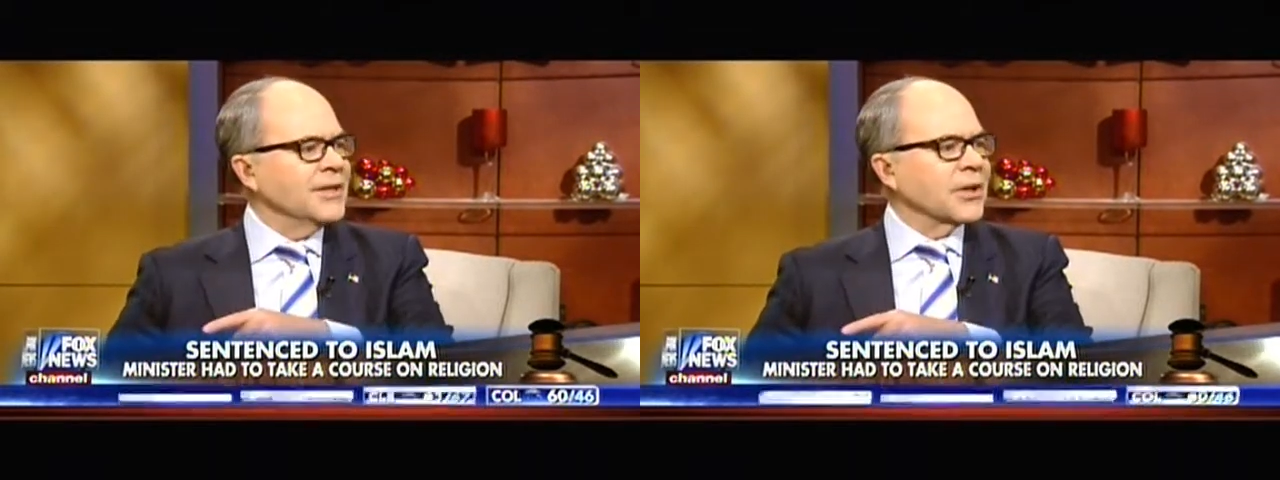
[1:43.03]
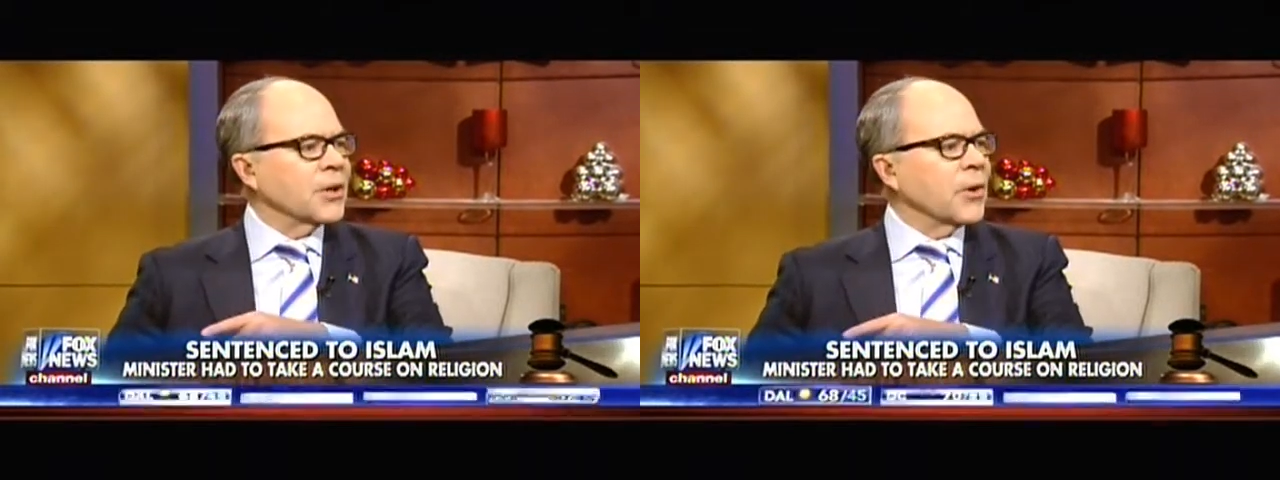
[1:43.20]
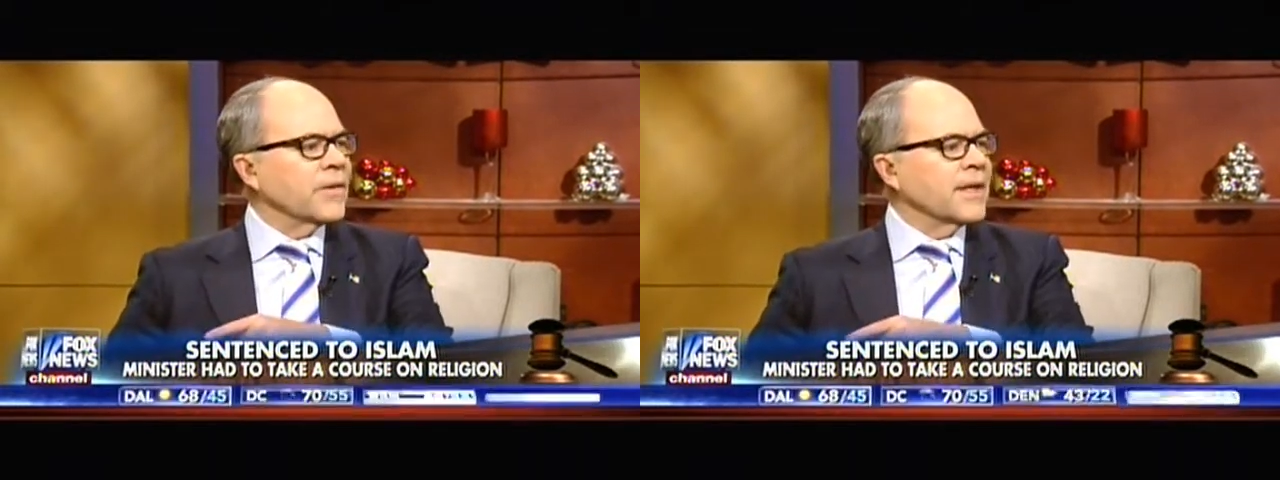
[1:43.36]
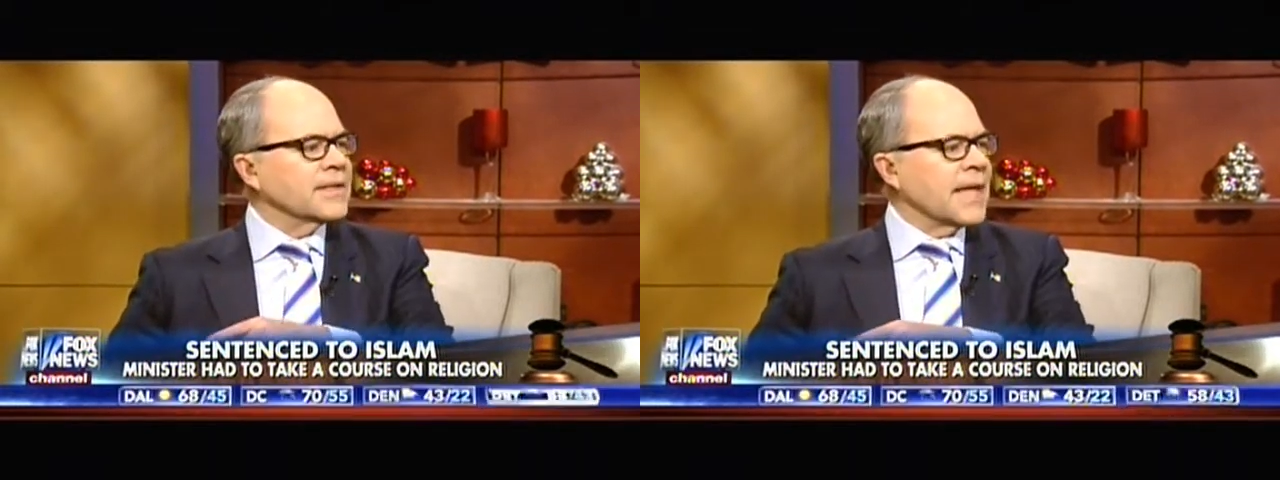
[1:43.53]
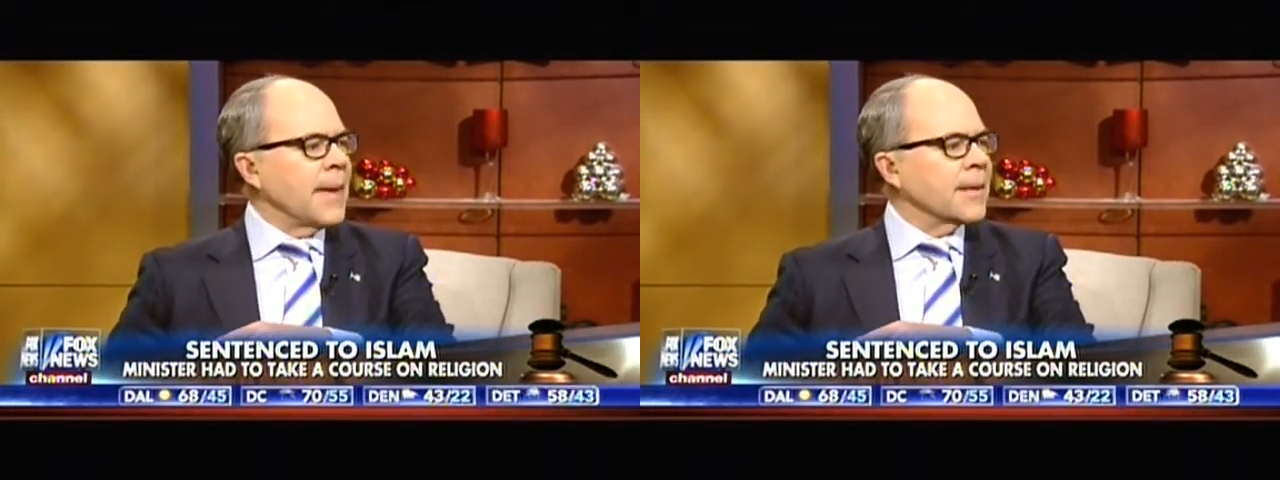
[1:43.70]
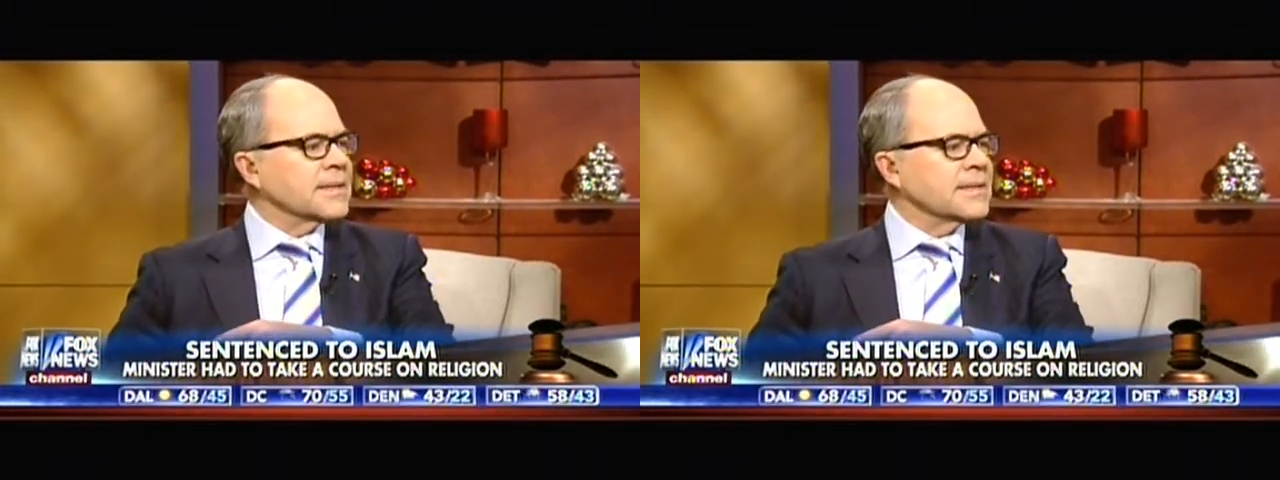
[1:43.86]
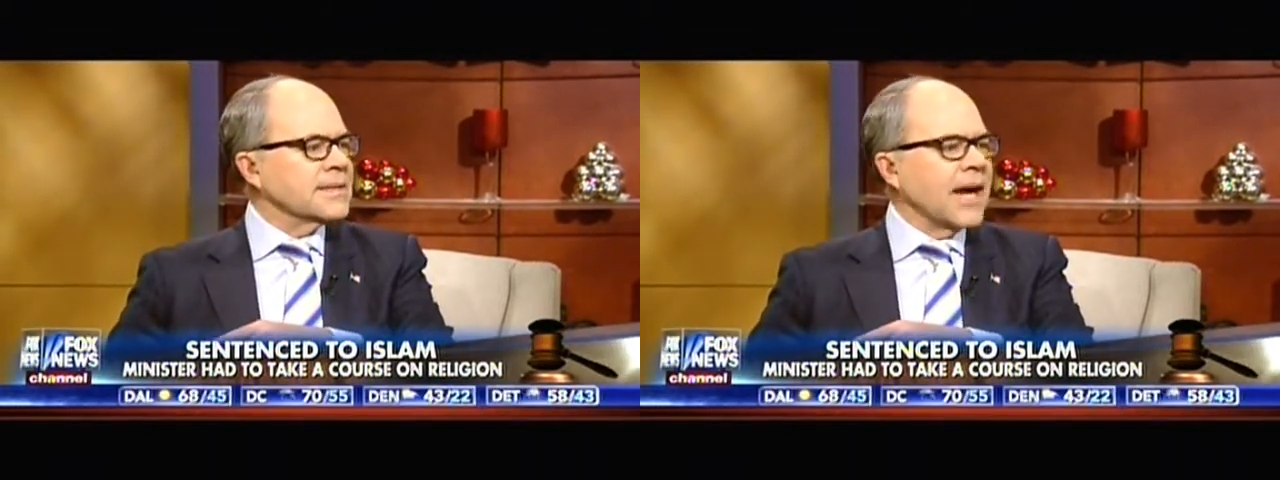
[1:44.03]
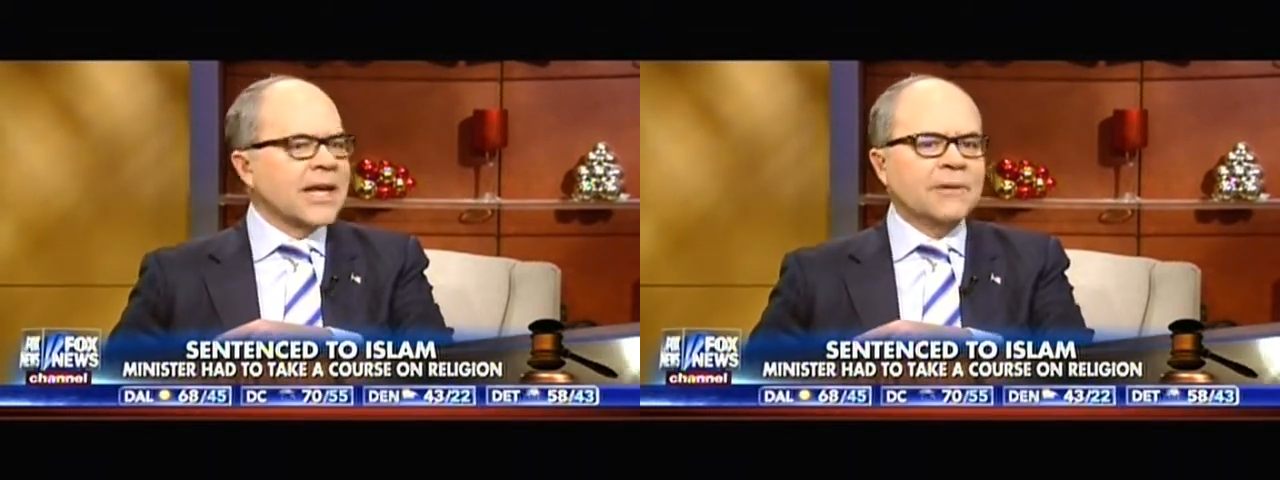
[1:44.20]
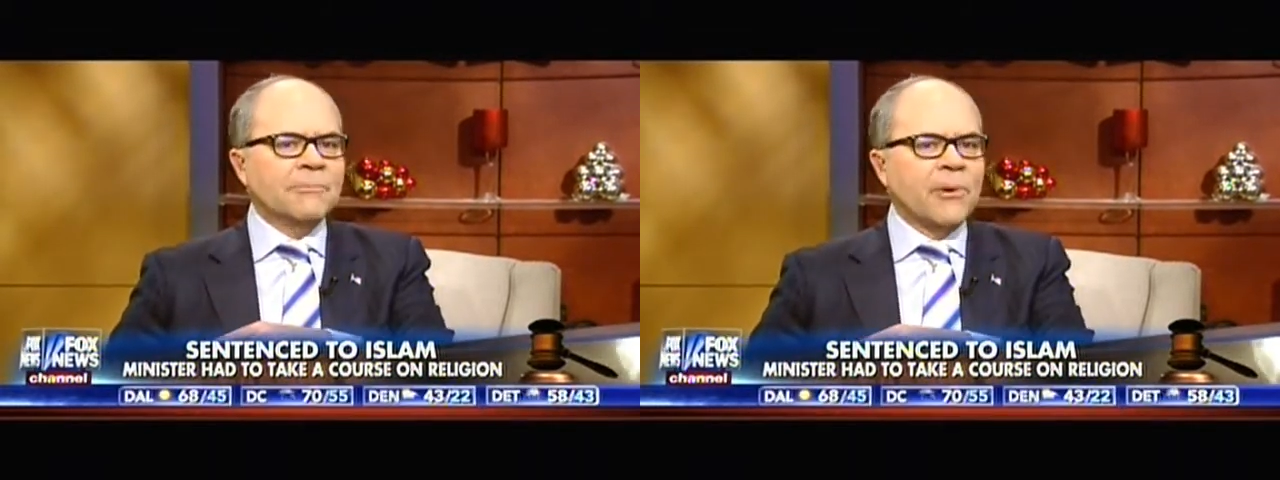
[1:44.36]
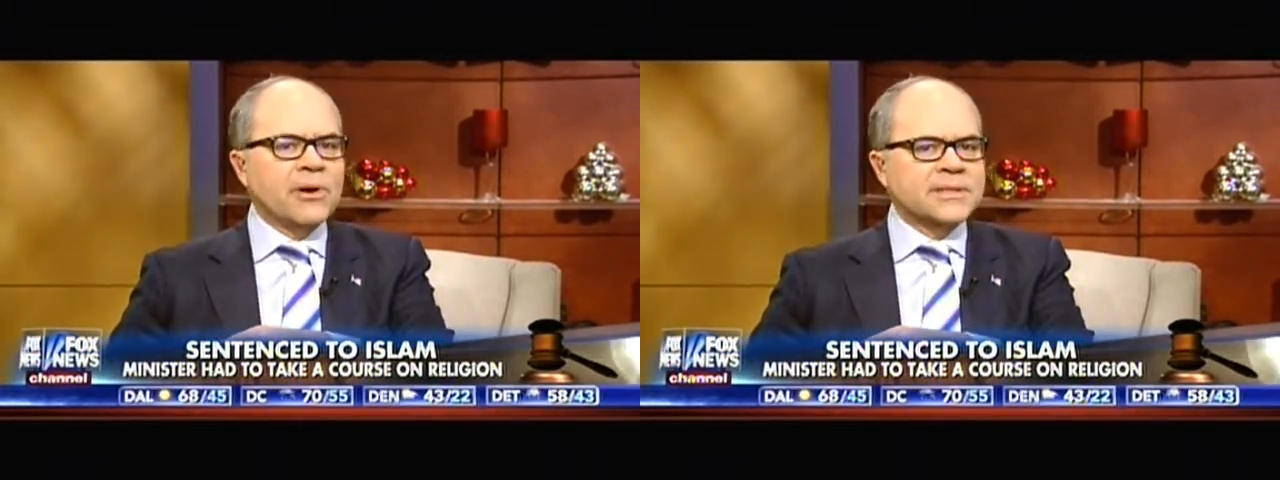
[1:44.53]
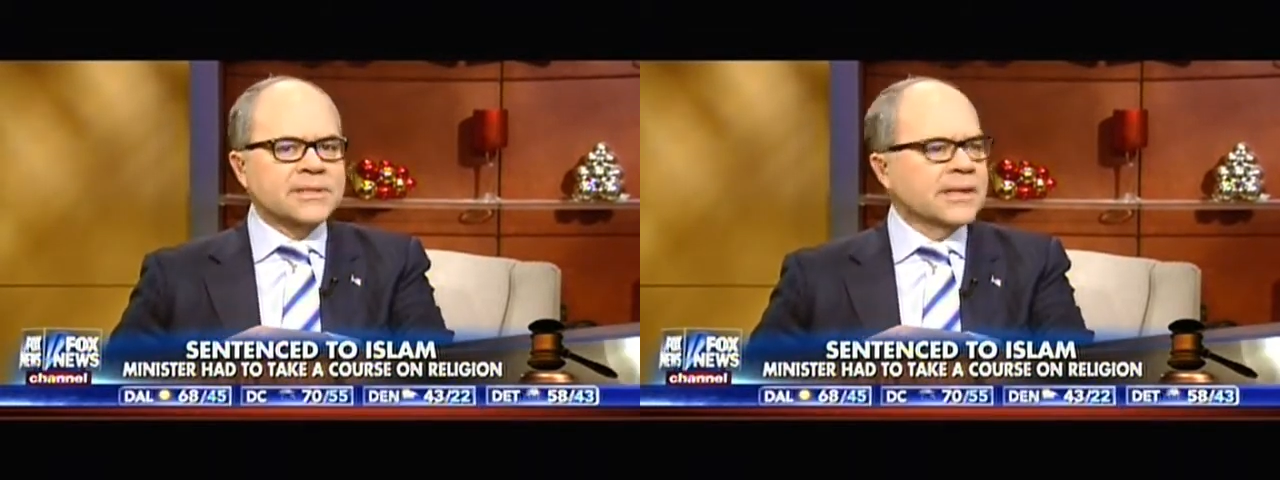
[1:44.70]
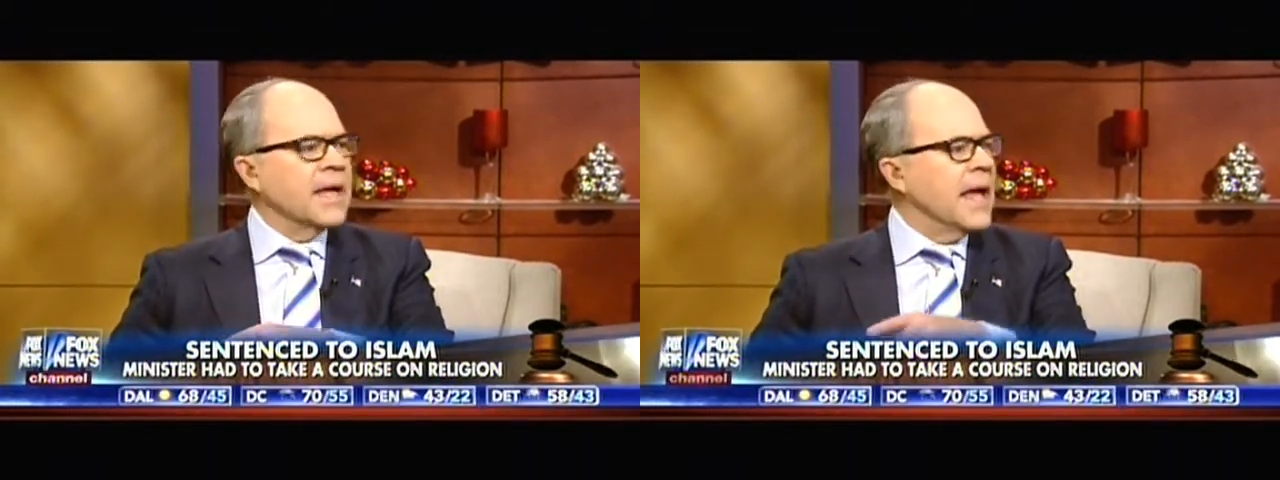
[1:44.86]
to go to the Islamic Society of
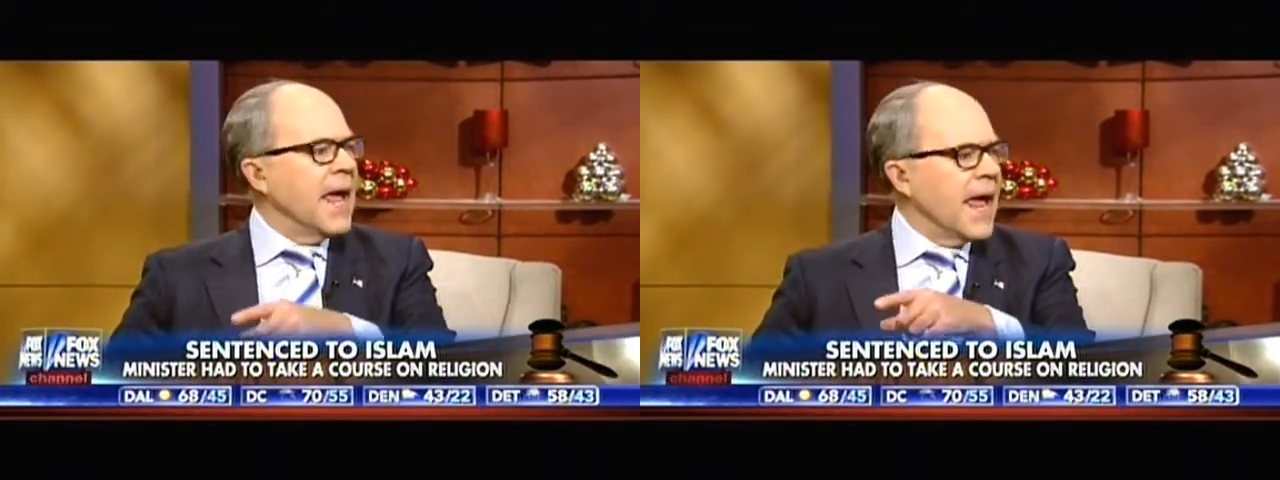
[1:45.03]
Boston